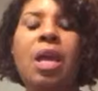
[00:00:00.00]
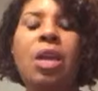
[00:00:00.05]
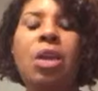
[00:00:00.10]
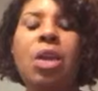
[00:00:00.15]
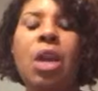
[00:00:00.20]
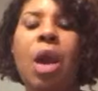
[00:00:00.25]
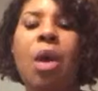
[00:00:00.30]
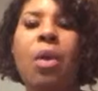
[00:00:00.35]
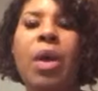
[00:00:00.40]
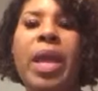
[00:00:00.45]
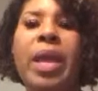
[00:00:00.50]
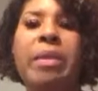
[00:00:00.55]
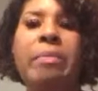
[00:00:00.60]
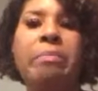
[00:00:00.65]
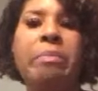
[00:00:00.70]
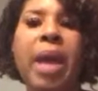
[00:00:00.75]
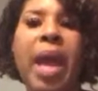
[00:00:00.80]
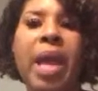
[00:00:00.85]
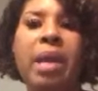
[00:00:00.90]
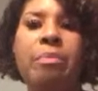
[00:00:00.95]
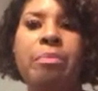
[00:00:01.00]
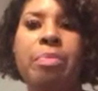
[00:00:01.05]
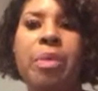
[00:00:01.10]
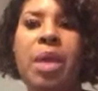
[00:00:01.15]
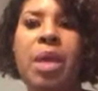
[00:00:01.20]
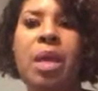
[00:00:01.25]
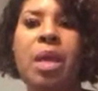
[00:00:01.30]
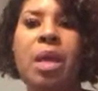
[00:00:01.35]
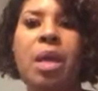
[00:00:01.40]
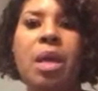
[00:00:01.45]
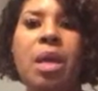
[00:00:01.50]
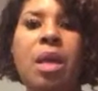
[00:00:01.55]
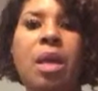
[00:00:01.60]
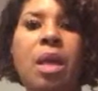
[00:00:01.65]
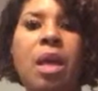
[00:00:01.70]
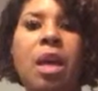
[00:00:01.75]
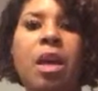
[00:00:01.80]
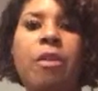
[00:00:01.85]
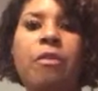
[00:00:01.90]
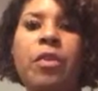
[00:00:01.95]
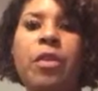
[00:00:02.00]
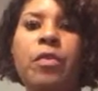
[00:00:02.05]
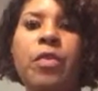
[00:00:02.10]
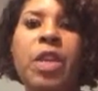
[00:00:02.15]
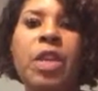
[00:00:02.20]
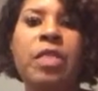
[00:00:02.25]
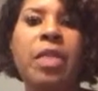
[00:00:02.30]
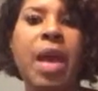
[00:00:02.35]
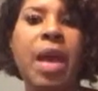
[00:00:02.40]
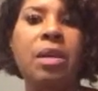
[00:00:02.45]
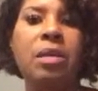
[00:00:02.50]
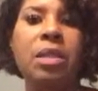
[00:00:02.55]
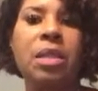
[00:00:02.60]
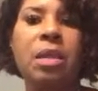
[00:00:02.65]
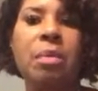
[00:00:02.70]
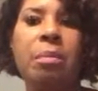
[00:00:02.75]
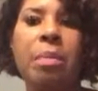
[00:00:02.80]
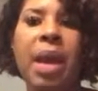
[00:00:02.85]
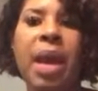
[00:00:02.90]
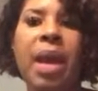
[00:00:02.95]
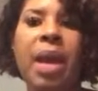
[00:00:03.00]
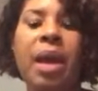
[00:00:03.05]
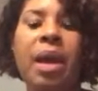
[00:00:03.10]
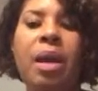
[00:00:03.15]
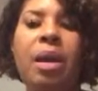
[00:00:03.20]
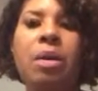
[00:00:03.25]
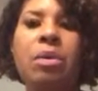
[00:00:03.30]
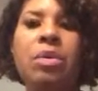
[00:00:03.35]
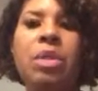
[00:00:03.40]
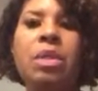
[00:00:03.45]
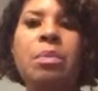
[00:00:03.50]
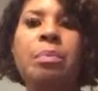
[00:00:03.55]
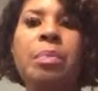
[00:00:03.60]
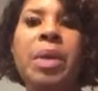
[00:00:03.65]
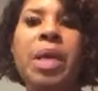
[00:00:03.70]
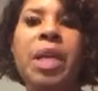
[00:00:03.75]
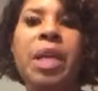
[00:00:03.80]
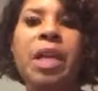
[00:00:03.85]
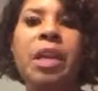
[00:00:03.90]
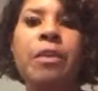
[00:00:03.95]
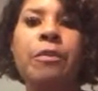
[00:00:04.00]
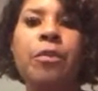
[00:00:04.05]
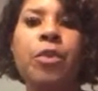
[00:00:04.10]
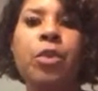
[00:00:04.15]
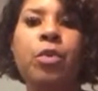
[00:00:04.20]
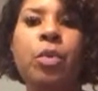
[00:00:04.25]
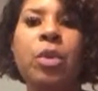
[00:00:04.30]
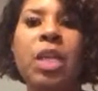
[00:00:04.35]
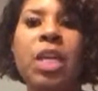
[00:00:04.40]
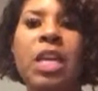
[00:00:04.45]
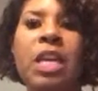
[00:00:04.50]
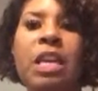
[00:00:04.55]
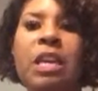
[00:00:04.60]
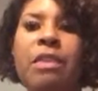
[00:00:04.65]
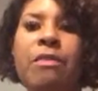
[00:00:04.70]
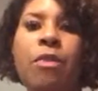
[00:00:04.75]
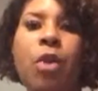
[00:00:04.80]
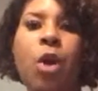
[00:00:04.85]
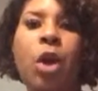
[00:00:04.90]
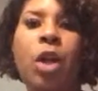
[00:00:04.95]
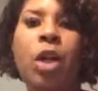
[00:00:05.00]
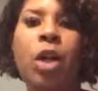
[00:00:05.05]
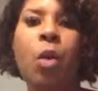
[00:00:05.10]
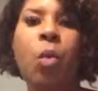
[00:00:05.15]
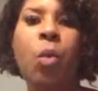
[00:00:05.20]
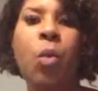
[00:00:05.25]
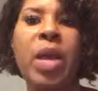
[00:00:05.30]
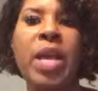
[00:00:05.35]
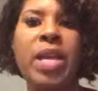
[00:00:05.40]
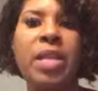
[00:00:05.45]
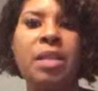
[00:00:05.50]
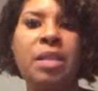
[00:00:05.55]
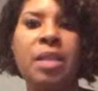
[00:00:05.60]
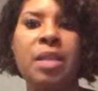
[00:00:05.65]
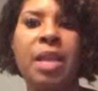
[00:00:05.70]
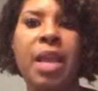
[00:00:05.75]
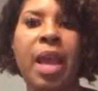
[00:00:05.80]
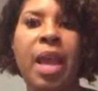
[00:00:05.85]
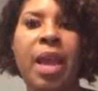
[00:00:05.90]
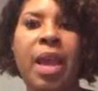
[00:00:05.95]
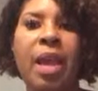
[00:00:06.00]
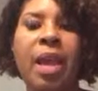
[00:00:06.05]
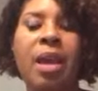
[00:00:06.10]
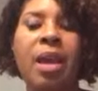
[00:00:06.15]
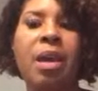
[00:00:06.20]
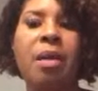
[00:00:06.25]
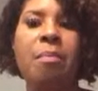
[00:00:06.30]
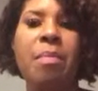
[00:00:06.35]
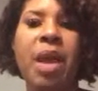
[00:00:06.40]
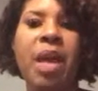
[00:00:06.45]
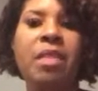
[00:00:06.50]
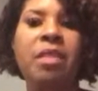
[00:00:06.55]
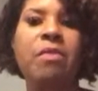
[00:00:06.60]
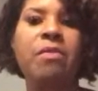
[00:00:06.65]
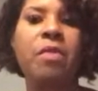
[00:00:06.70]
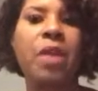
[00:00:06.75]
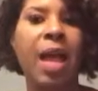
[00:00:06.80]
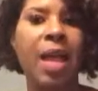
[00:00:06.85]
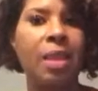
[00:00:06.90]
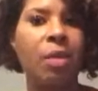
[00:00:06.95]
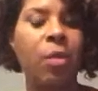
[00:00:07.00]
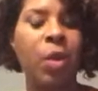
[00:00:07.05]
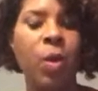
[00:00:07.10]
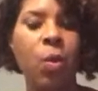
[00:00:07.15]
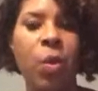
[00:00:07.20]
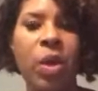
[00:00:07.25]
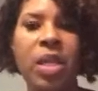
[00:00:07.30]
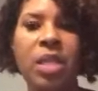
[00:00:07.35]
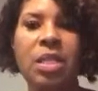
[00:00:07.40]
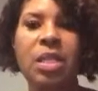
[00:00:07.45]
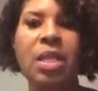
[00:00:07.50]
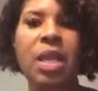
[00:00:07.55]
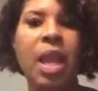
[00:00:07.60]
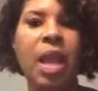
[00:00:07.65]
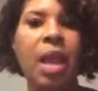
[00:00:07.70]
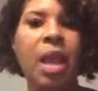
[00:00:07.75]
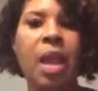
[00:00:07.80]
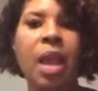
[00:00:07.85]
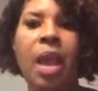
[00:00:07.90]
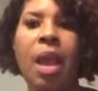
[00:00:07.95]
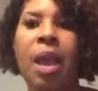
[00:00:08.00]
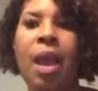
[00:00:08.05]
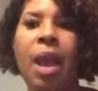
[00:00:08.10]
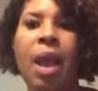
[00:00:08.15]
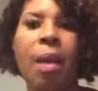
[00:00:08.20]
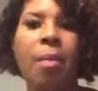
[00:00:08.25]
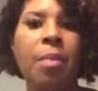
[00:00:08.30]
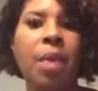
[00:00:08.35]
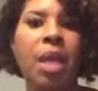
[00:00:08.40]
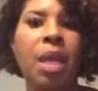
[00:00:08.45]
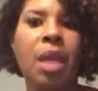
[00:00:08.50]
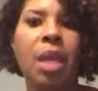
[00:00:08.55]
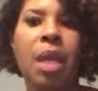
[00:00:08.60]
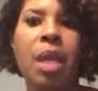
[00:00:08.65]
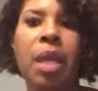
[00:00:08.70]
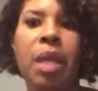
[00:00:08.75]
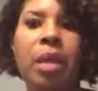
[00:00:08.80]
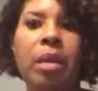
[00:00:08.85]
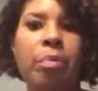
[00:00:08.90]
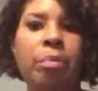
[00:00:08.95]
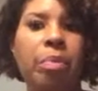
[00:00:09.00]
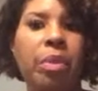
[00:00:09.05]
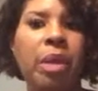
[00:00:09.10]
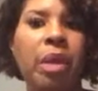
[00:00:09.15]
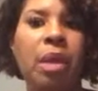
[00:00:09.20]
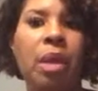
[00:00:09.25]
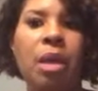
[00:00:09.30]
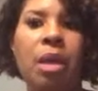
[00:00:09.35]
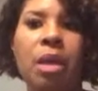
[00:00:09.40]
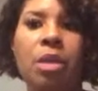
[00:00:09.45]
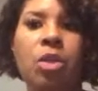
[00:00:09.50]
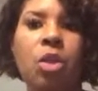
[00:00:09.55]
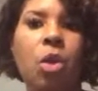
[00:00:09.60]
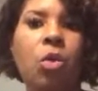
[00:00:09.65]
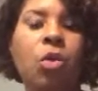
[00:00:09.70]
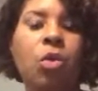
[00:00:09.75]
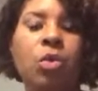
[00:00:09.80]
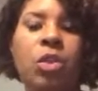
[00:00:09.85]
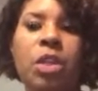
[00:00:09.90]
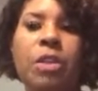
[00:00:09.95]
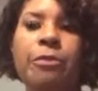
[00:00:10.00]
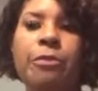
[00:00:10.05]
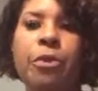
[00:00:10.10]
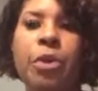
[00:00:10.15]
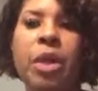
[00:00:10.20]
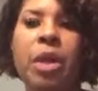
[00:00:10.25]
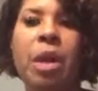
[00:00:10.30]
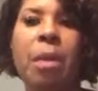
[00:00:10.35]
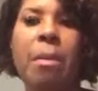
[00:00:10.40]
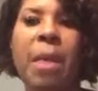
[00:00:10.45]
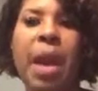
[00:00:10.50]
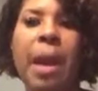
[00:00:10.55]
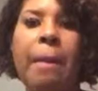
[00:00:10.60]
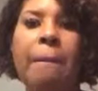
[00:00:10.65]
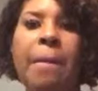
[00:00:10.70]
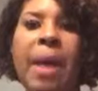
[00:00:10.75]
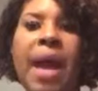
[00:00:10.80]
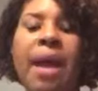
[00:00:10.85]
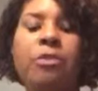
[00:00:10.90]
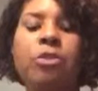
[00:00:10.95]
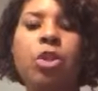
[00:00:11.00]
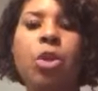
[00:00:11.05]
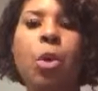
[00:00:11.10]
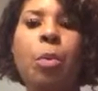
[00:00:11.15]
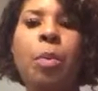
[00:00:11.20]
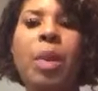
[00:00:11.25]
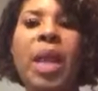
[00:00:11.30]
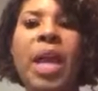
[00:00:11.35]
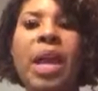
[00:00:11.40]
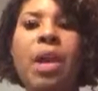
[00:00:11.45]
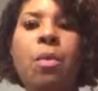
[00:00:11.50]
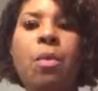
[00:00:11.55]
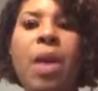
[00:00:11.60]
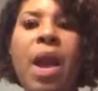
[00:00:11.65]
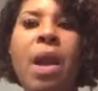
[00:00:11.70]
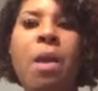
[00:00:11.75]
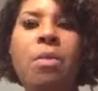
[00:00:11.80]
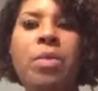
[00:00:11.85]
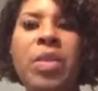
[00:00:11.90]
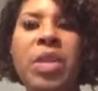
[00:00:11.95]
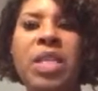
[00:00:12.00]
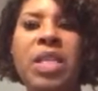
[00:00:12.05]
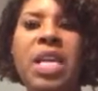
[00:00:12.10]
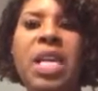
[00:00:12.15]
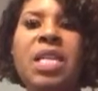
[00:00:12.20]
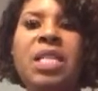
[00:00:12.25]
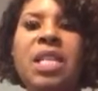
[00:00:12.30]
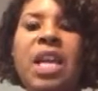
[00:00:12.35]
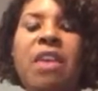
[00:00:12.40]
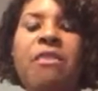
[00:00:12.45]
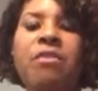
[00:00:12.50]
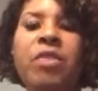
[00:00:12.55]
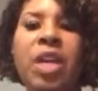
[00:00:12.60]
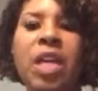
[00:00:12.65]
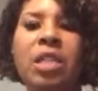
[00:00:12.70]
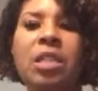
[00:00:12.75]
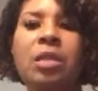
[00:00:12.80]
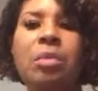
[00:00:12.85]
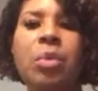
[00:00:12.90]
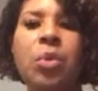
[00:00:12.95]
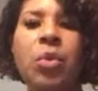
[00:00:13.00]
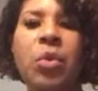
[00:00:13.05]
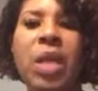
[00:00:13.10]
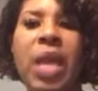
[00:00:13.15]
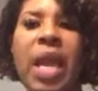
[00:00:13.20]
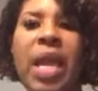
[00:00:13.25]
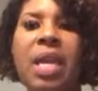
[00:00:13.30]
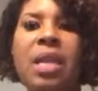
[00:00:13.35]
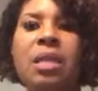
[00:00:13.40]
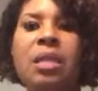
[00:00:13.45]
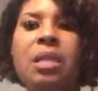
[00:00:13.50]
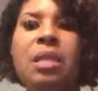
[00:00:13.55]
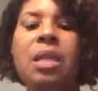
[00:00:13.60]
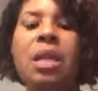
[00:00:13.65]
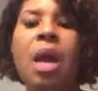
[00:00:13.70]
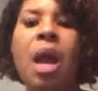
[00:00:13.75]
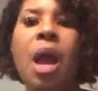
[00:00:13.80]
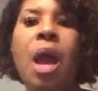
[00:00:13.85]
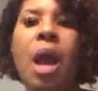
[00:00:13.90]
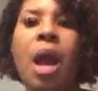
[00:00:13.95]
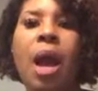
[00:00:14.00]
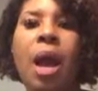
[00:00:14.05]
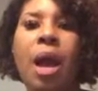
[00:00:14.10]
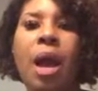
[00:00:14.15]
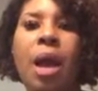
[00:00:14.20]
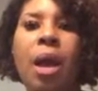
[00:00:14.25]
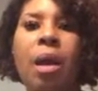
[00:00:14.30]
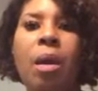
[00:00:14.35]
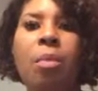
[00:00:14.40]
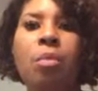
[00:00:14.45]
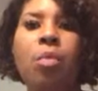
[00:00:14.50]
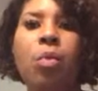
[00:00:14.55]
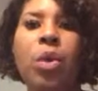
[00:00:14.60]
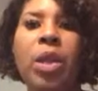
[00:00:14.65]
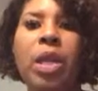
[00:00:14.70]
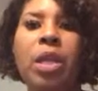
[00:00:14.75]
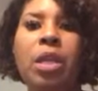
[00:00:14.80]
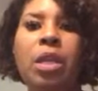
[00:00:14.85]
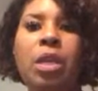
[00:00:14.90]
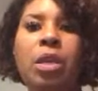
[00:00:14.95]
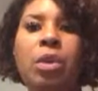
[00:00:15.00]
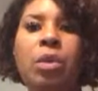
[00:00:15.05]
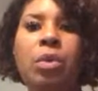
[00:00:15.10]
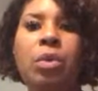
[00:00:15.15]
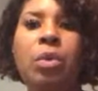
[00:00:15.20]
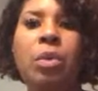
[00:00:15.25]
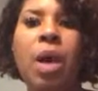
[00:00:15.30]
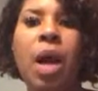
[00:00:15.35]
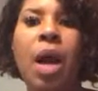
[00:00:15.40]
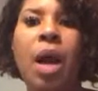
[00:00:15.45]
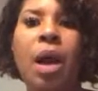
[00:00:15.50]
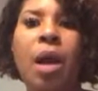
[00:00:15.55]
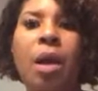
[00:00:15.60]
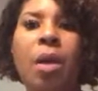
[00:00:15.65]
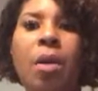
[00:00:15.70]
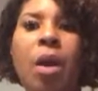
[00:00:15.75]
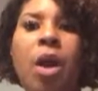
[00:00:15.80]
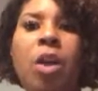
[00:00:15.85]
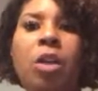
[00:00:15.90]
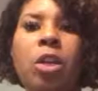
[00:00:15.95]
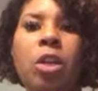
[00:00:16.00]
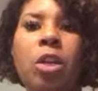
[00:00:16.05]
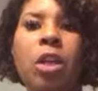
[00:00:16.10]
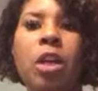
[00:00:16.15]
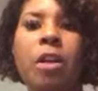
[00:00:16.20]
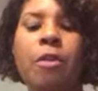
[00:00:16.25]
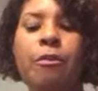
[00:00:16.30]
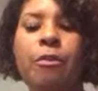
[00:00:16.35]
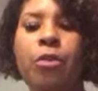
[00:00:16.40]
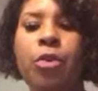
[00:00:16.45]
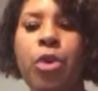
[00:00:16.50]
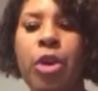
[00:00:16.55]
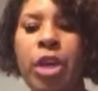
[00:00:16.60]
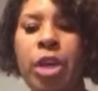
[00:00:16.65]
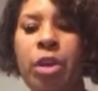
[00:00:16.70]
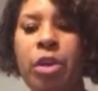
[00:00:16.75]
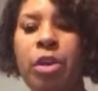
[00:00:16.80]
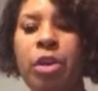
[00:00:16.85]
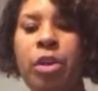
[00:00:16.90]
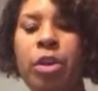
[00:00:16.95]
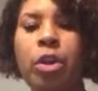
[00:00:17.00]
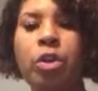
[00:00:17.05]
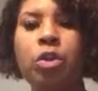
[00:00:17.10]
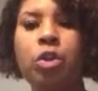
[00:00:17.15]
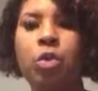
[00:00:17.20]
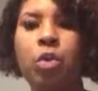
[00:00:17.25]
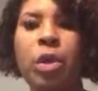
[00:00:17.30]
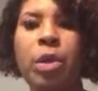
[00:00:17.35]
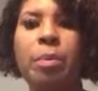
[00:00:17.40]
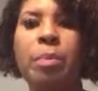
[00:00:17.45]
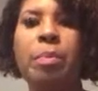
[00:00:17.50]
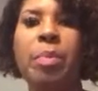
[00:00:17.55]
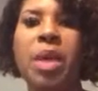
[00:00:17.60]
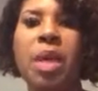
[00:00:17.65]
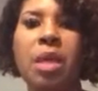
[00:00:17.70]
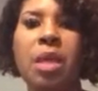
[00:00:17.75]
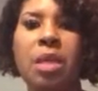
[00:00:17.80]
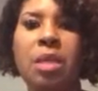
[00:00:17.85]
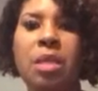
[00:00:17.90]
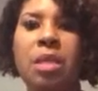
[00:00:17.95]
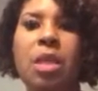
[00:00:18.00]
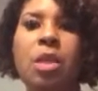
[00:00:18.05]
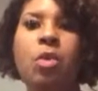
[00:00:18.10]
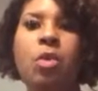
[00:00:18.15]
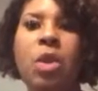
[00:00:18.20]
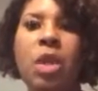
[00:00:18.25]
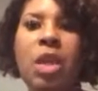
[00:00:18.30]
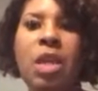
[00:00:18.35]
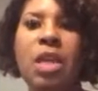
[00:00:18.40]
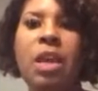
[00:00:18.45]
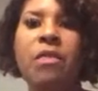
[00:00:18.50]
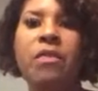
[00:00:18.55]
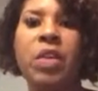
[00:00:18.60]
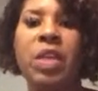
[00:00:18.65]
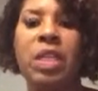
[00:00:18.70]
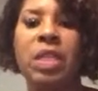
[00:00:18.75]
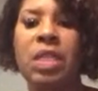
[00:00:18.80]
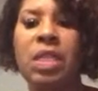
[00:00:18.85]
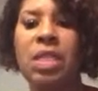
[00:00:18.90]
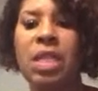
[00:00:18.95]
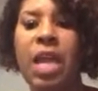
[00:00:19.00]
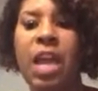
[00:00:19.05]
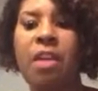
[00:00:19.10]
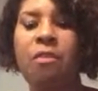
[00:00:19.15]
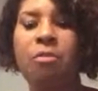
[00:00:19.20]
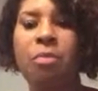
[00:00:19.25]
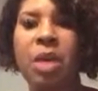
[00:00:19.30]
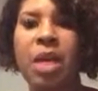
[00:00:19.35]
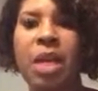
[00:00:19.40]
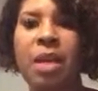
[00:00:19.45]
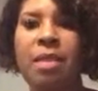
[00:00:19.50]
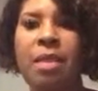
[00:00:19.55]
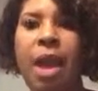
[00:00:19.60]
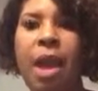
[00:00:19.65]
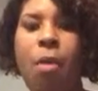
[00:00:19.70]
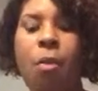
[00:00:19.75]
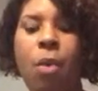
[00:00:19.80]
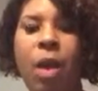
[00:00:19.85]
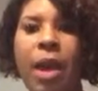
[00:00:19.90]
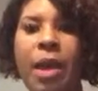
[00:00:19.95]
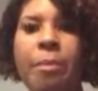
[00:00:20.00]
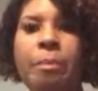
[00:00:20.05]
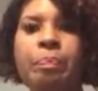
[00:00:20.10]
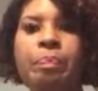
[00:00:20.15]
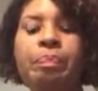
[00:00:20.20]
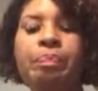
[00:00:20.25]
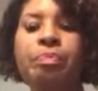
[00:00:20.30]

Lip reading: it might be 50,000 miles, but if you leave on a Wednesday and come back the following Wednesday, I mean, it could be a total different amount of miles. So play around with the dates, have flexible dates when you are looking for your trip because you can definitely save money that way.